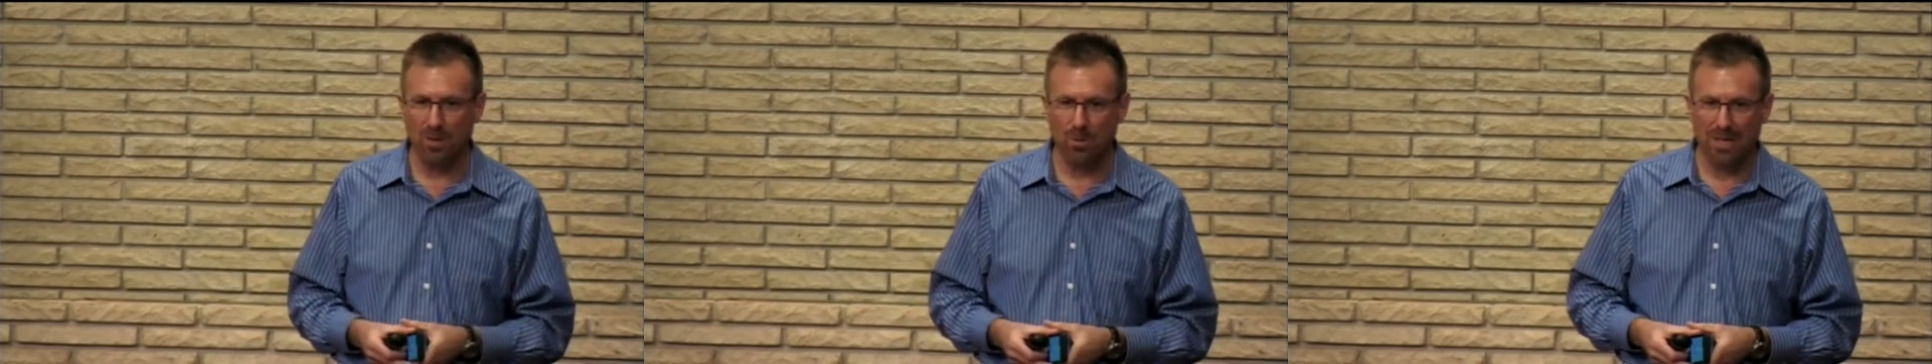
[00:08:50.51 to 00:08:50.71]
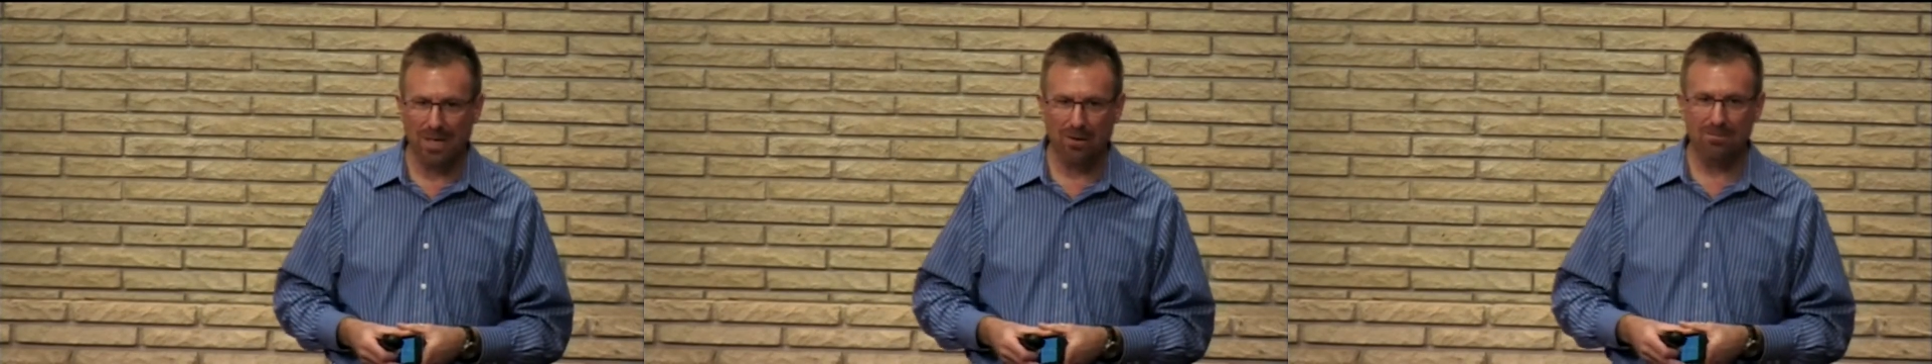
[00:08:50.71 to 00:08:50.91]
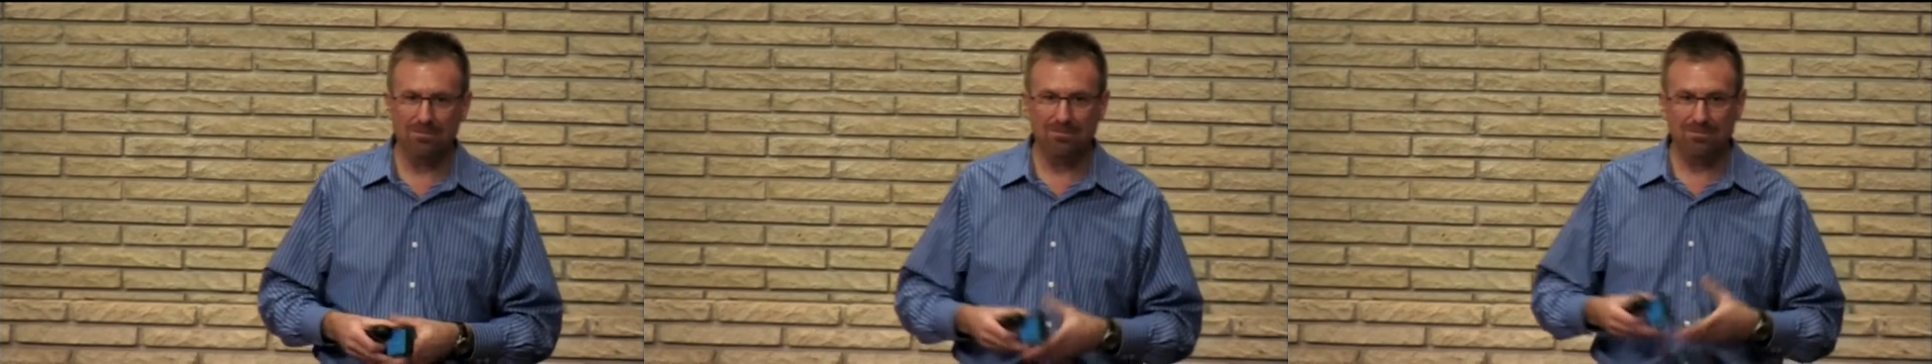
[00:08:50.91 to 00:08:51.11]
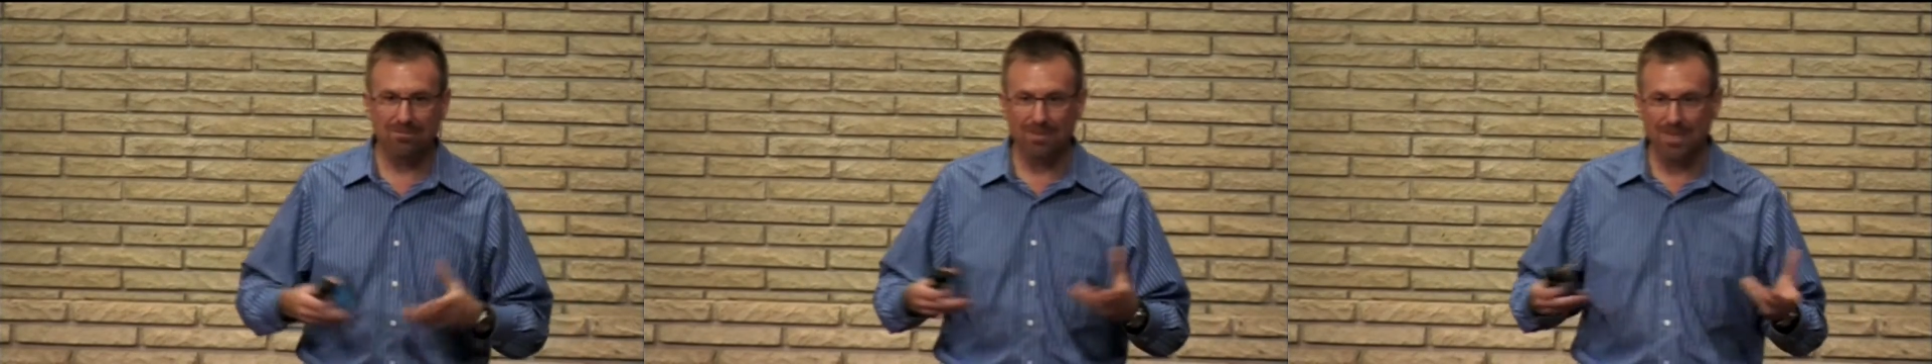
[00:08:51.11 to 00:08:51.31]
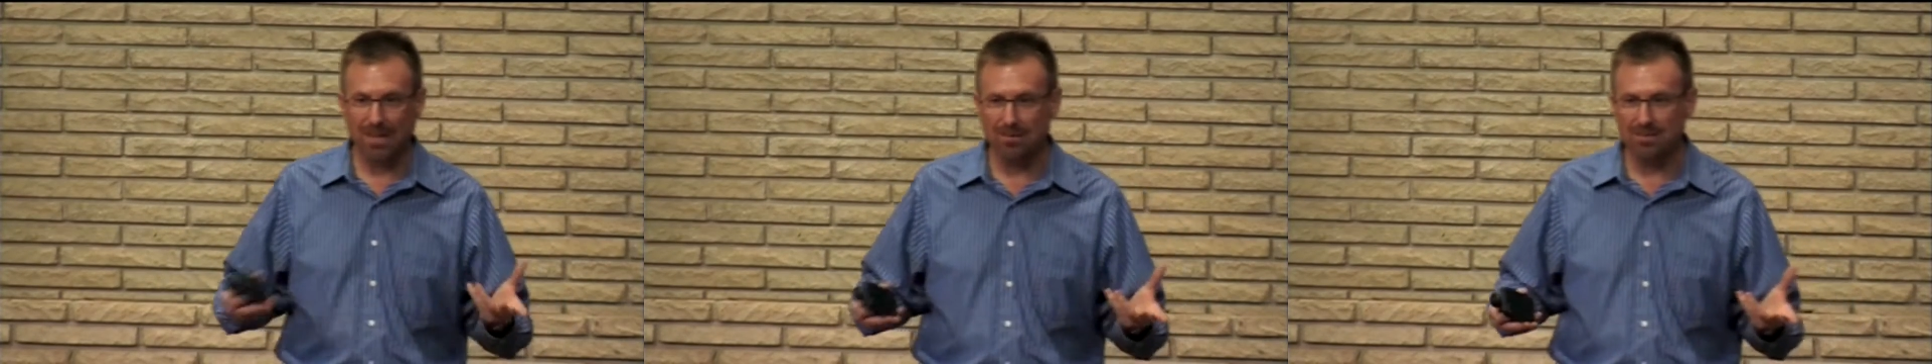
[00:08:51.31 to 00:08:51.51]
without
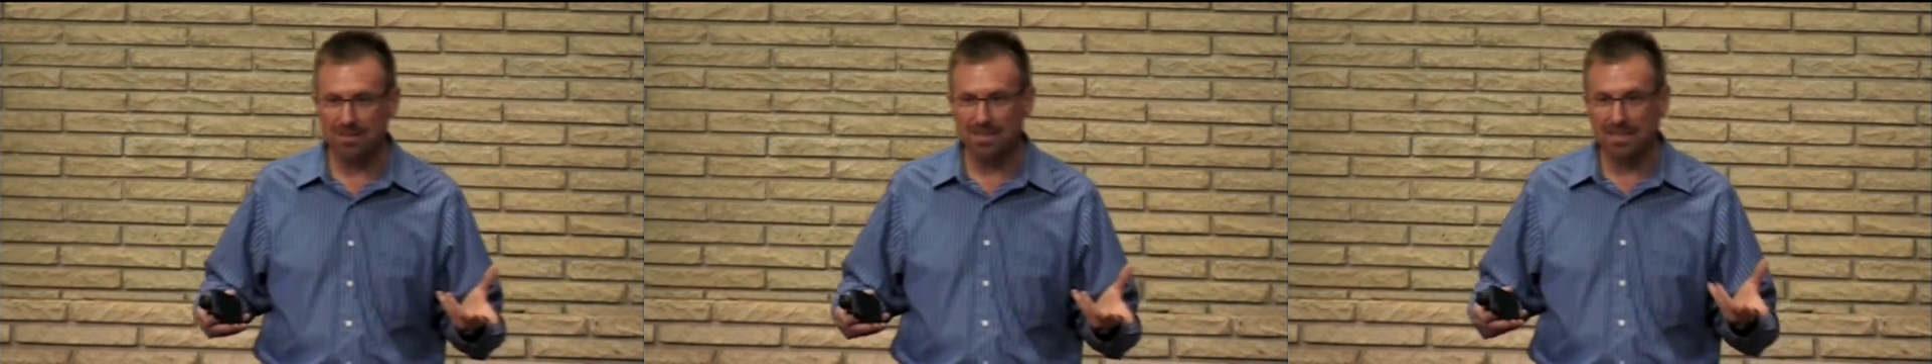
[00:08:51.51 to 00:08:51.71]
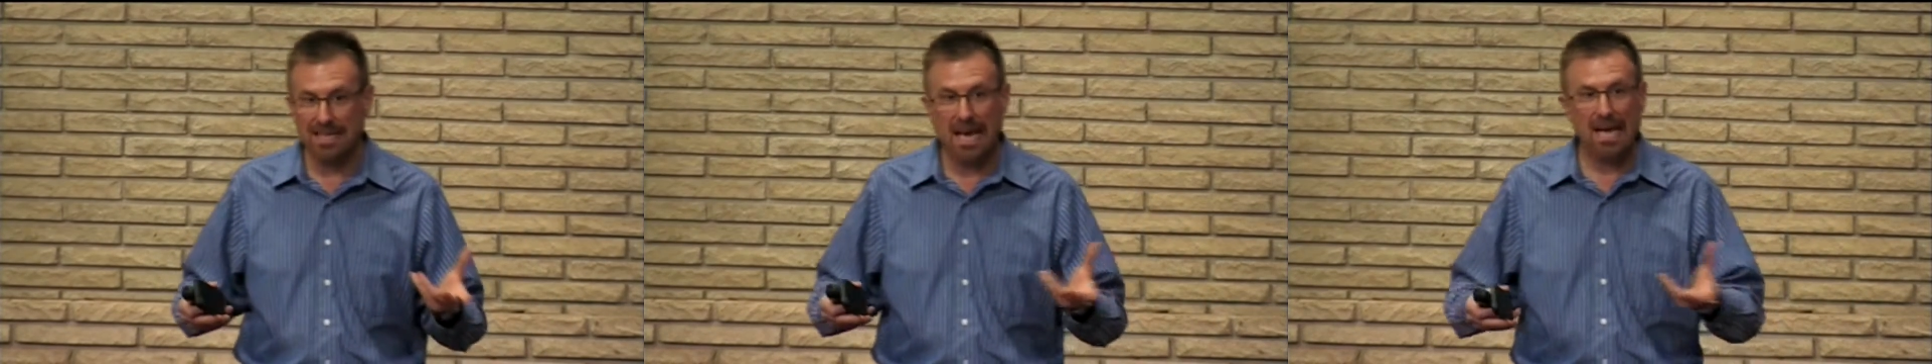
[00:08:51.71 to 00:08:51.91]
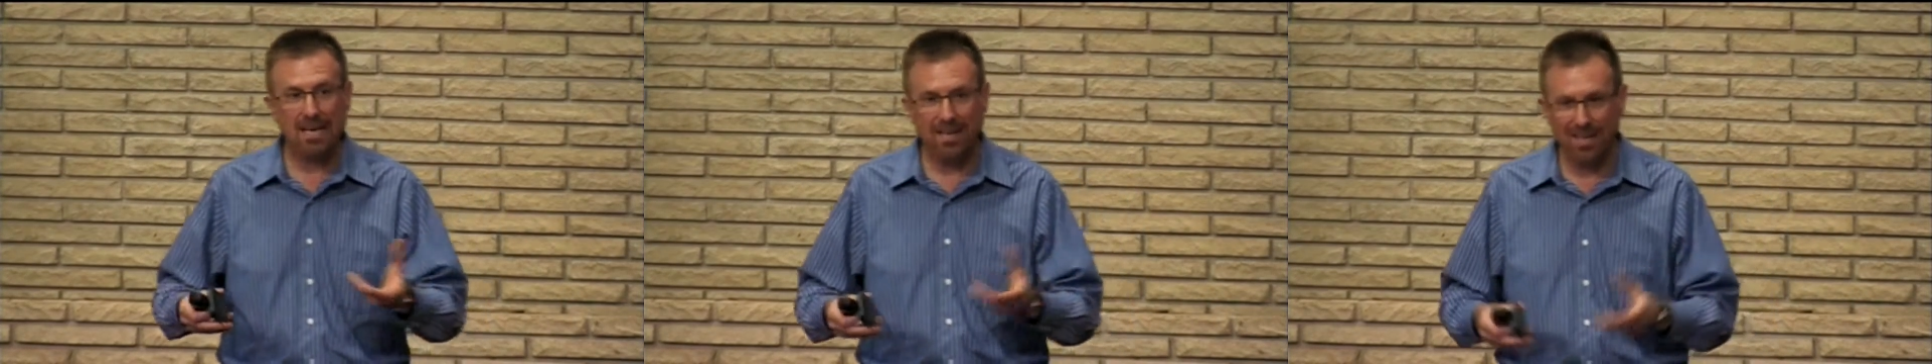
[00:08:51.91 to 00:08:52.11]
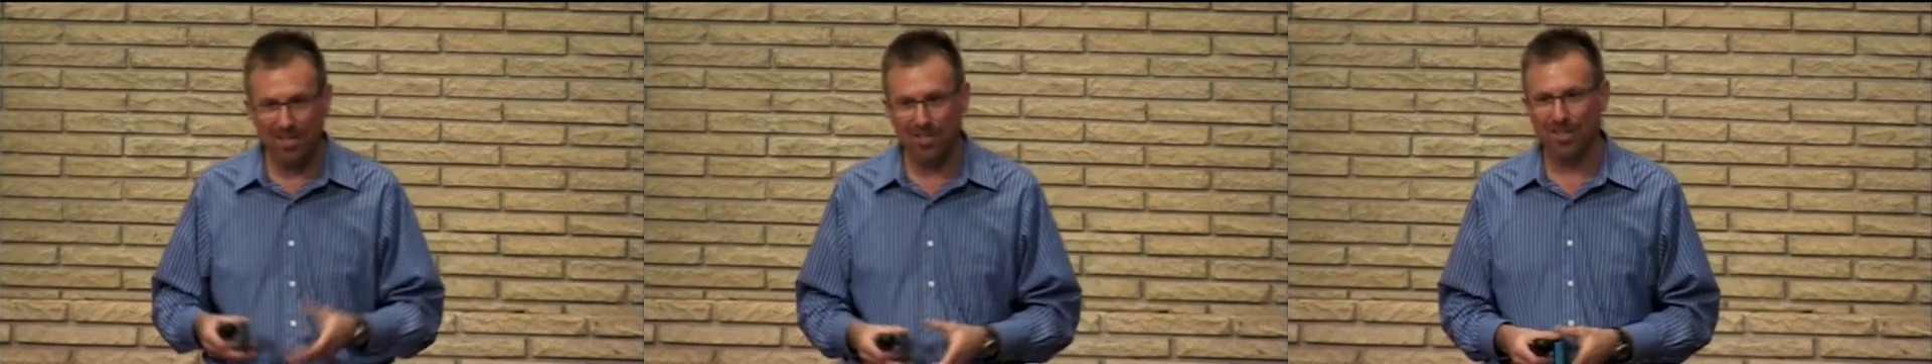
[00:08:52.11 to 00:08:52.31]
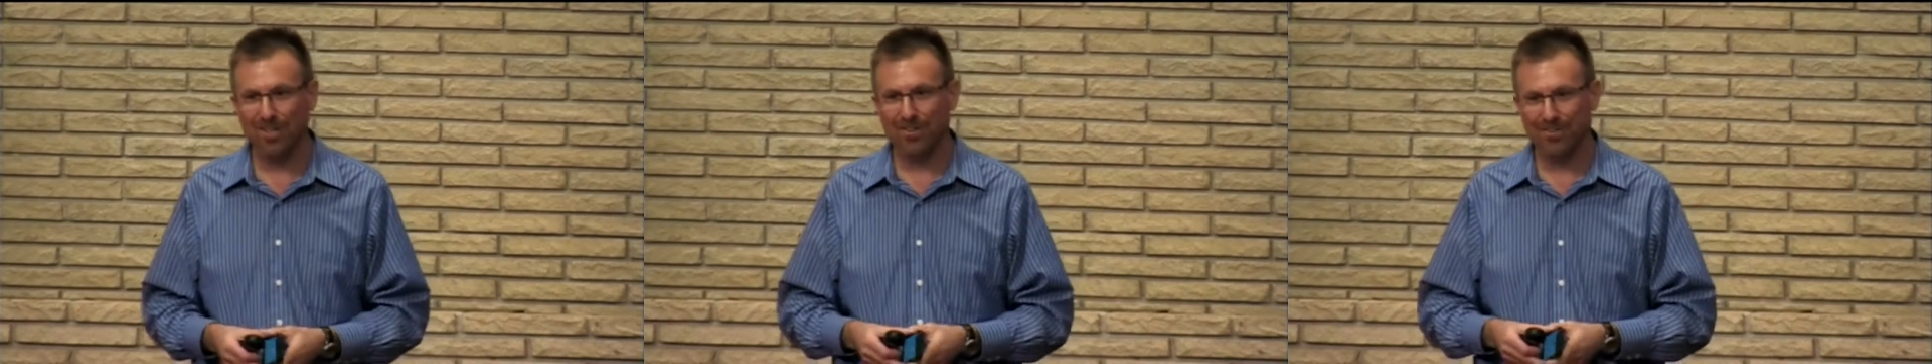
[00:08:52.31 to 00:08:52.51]
attacking
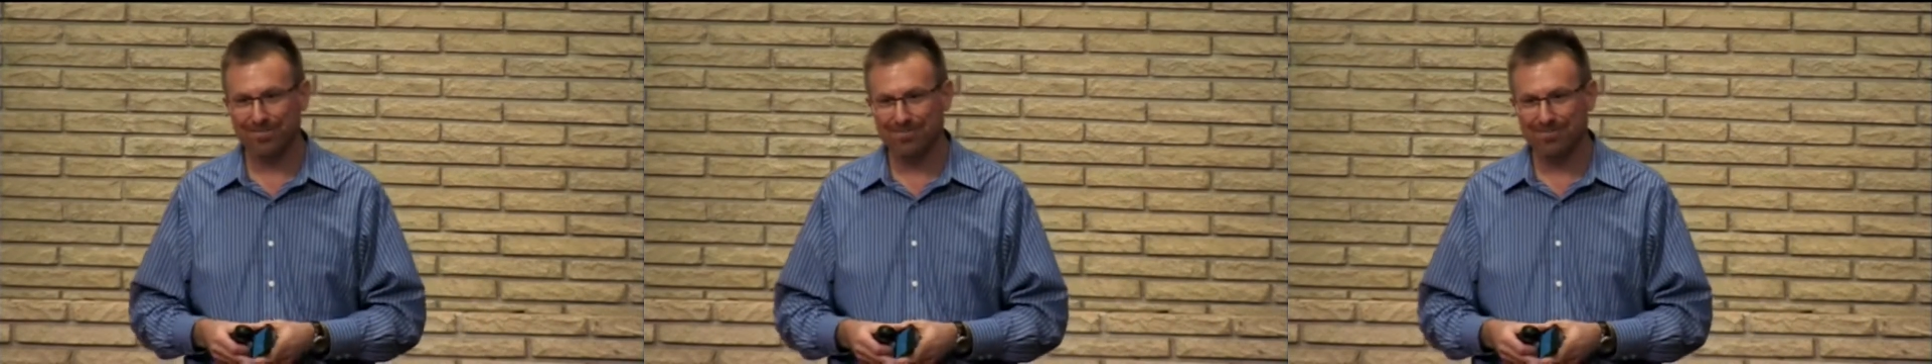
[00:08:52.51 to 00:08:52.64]
each other.